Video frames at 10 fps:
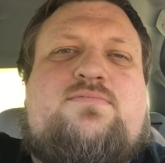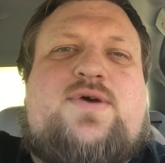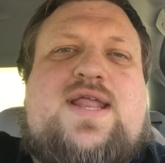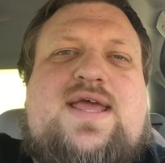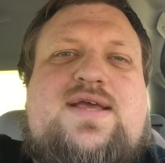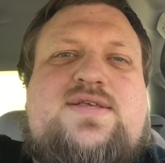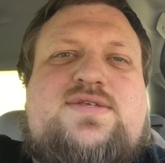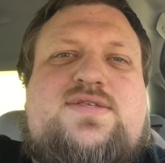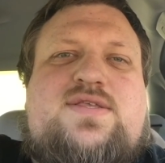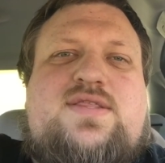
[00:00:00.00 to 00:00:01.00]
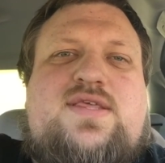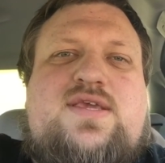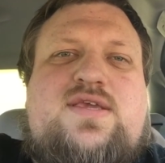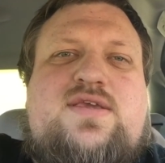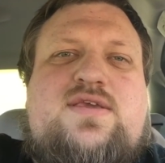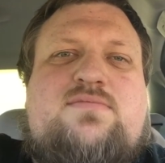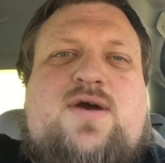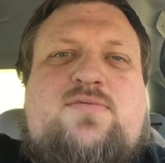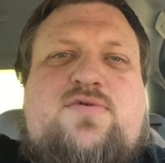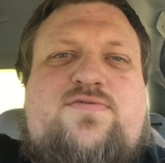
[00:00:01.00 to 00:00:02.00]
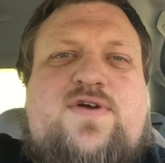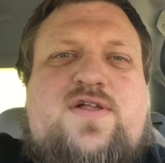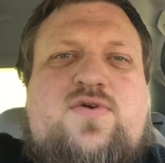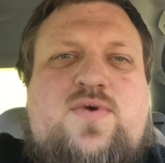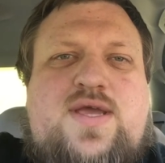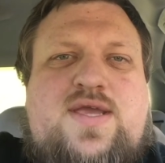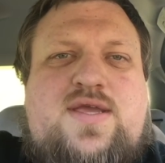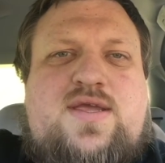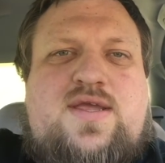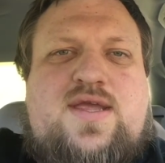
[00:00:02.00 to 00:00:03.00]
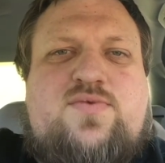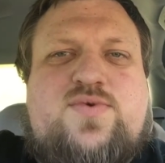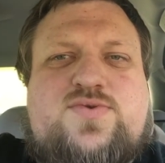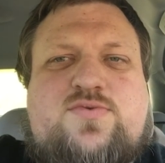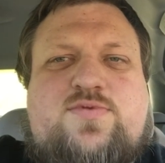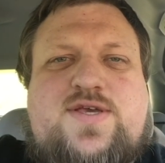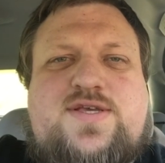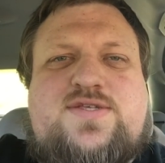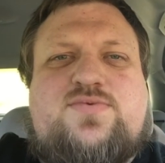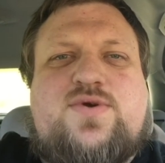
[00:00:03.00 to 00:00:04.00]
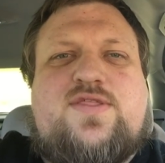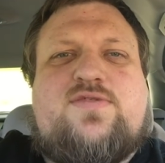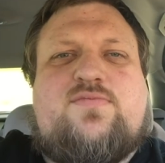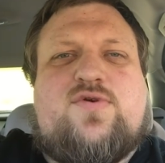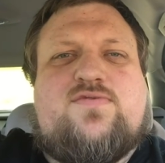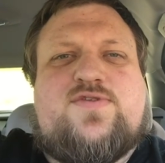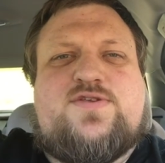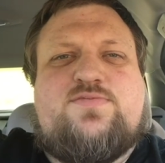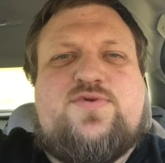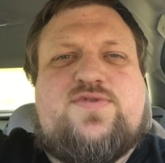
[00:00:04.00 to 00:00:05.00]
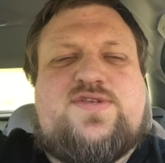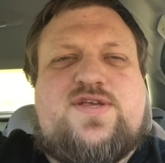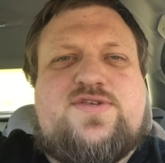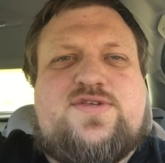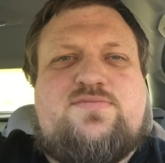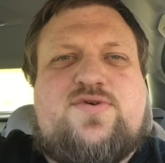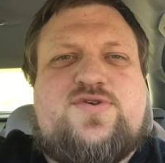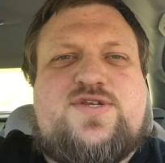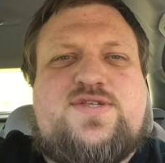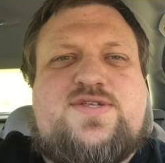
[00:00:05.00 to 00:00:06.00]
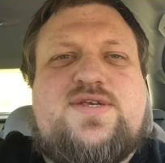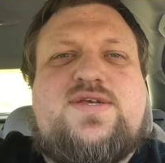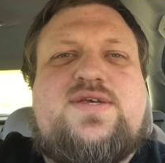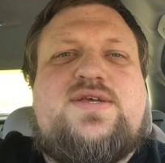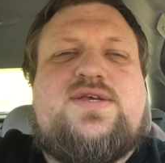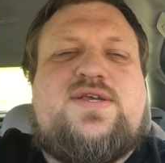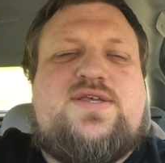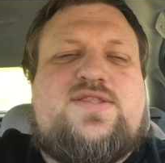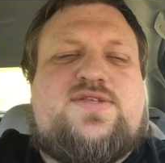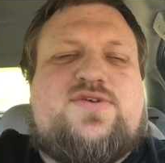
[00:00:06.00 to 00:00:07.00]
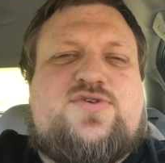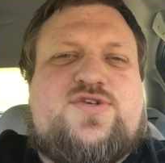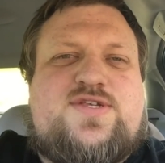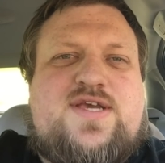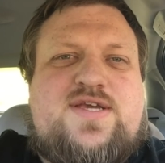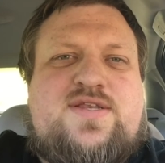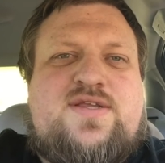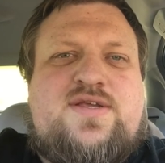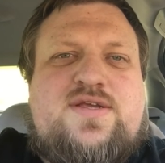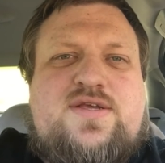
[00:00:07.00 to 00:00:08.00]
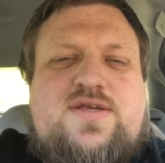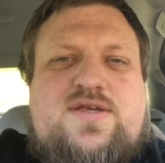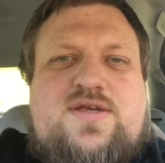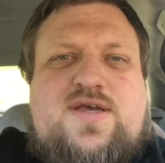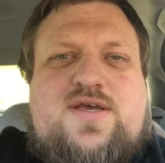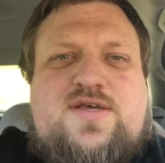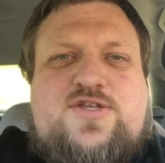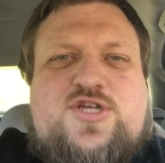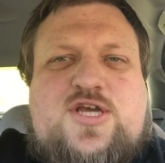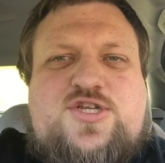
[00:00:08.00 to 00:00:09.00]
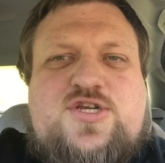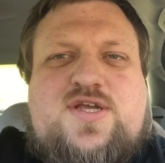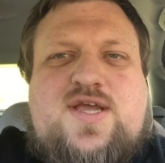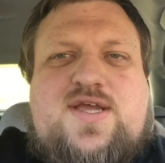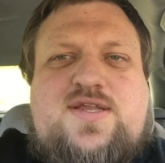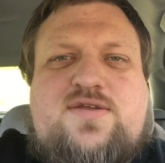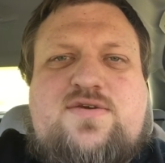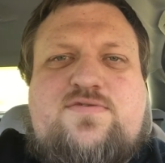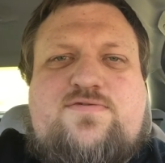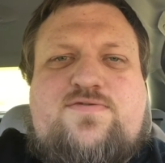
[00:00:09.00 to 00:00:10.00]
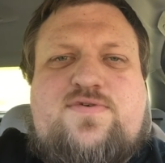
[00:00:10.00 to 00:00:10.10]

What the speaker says: But as the mambo fell away and was replaced with more of the smooth salsa motions in the social side, Cha-Cha kind of